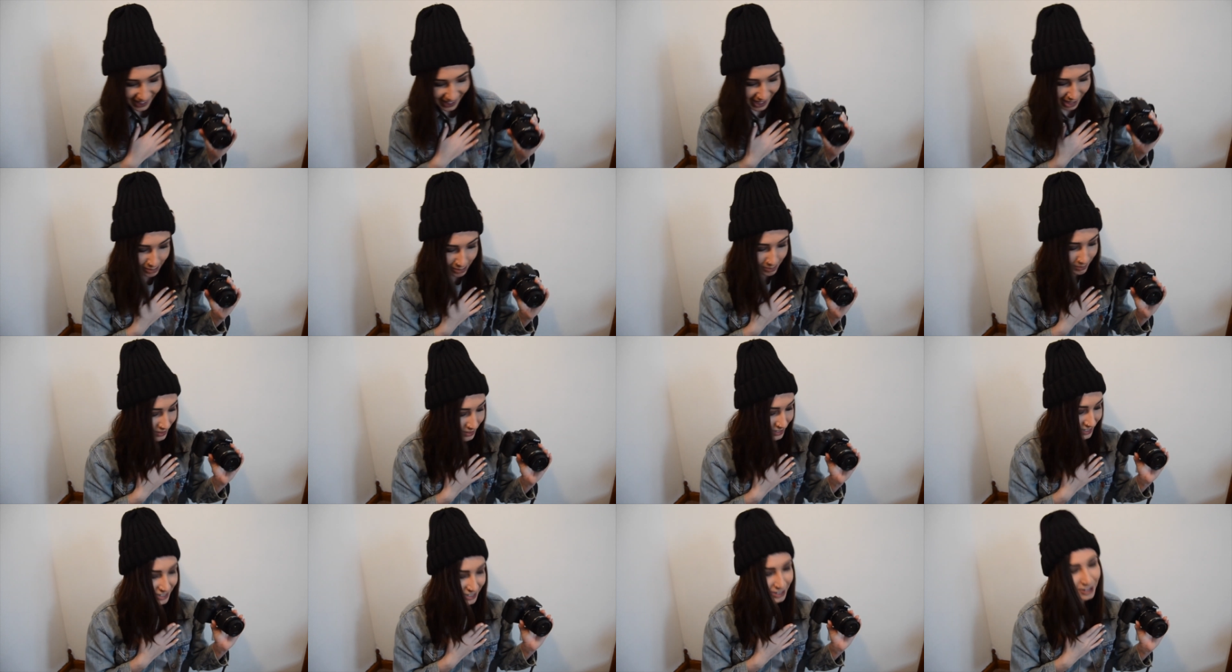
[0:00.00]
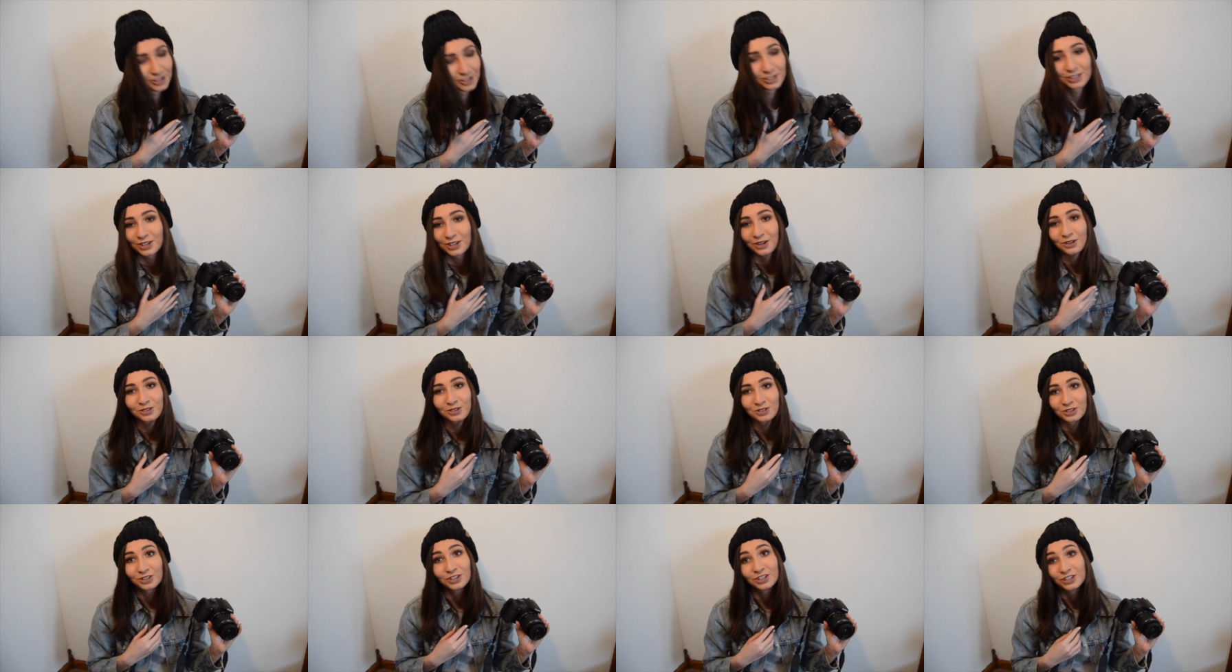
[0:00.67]
I'm still
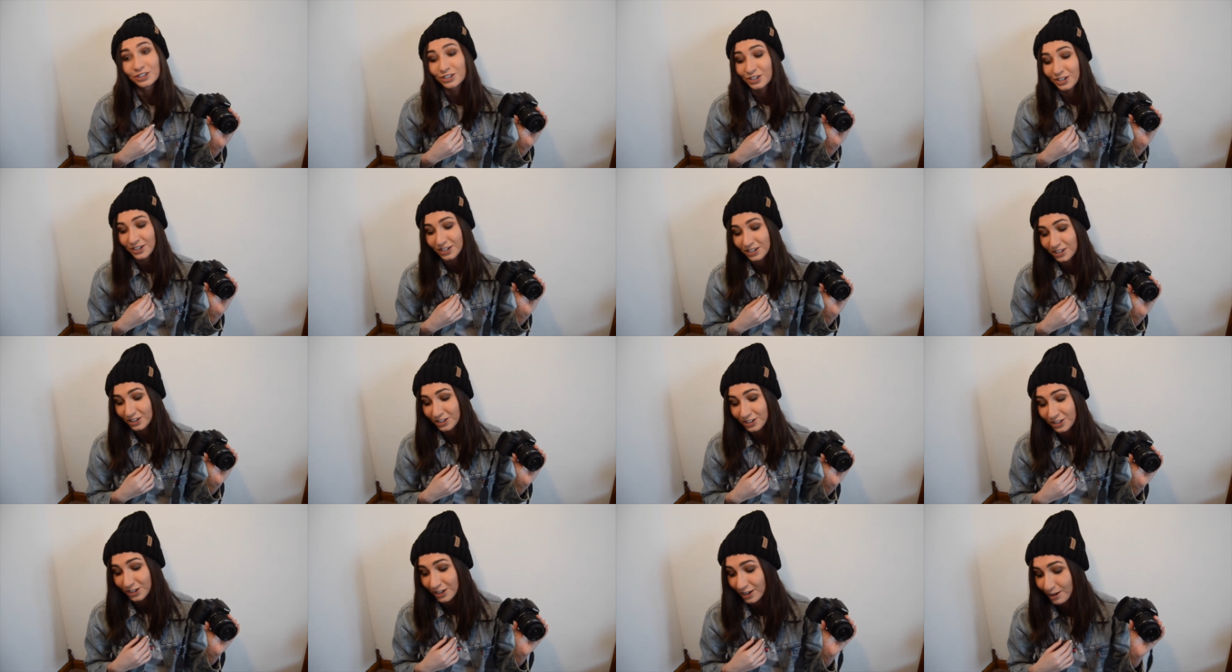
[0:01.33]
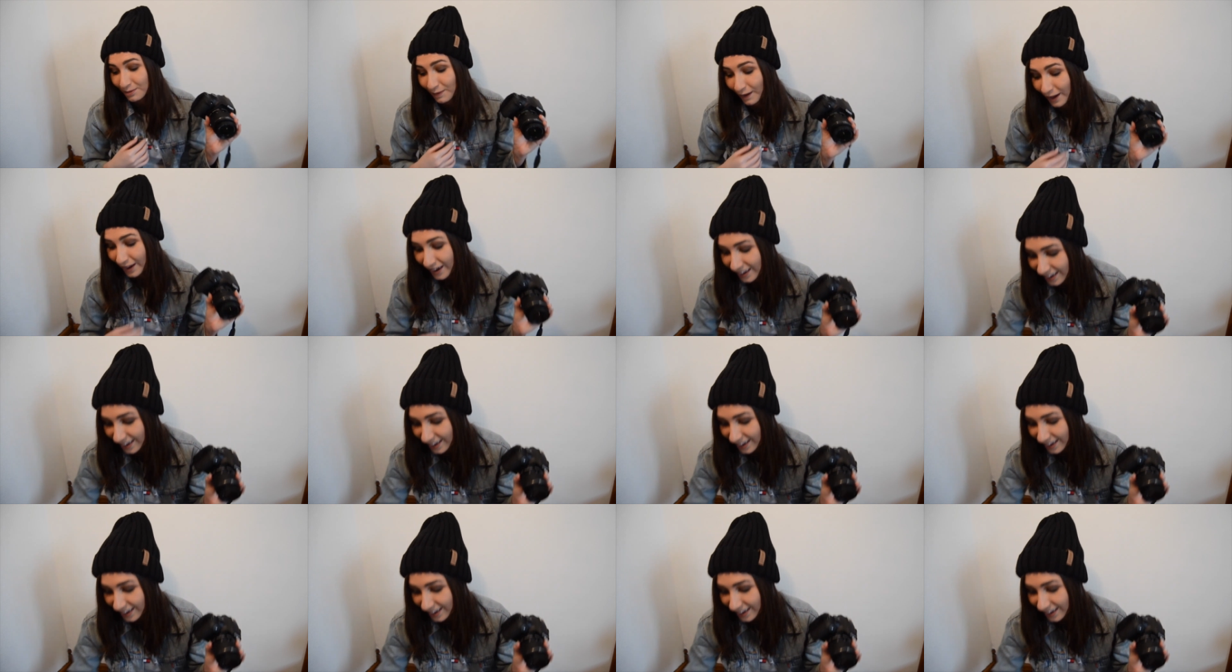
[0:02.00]
so shook, shook about